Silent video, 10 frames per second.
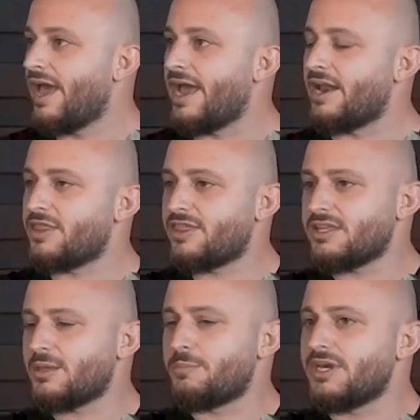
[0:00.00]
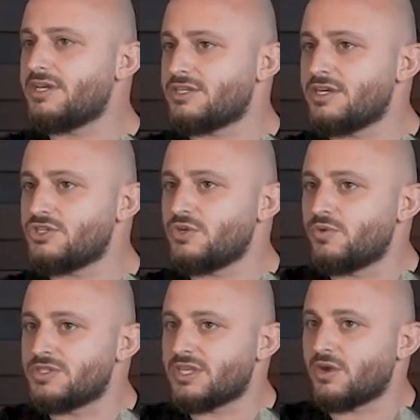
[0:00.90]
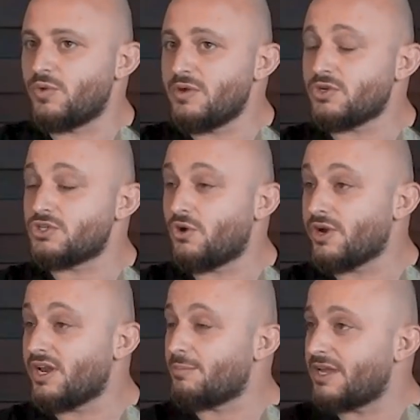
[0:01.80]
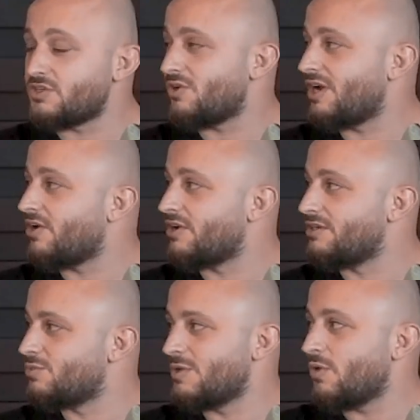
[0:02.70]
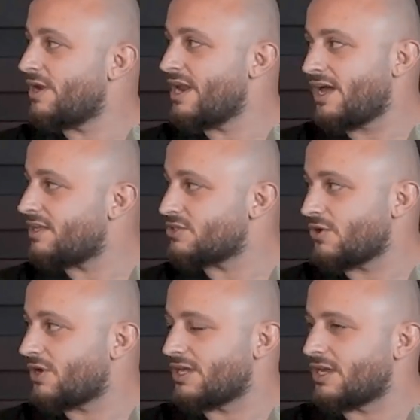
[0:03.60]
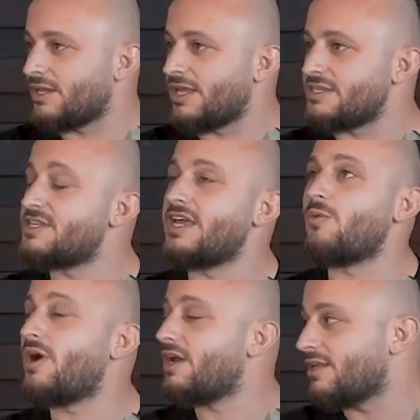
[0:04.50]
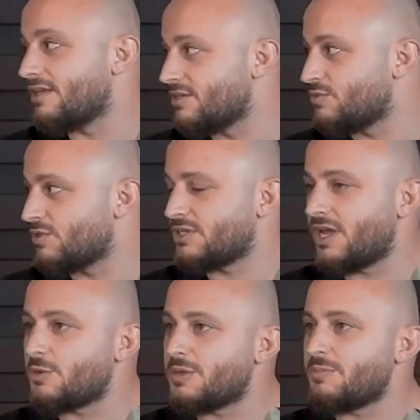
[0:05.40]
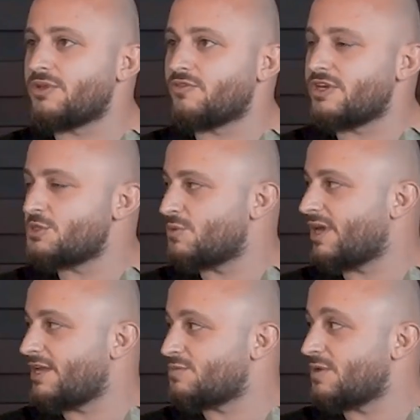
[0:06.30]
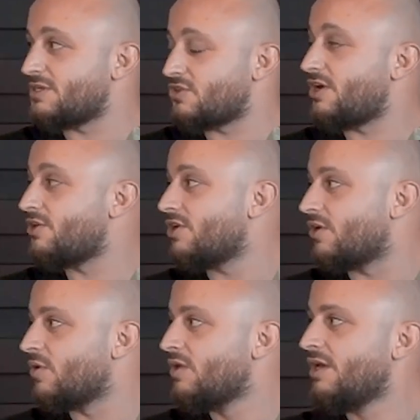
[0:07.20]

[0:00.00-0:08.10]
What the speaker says: And I think the biggest issue was like, we were targeting metro areas. We were not targeting like statewide leads, which a lot of people in the Facebook ad space try to do.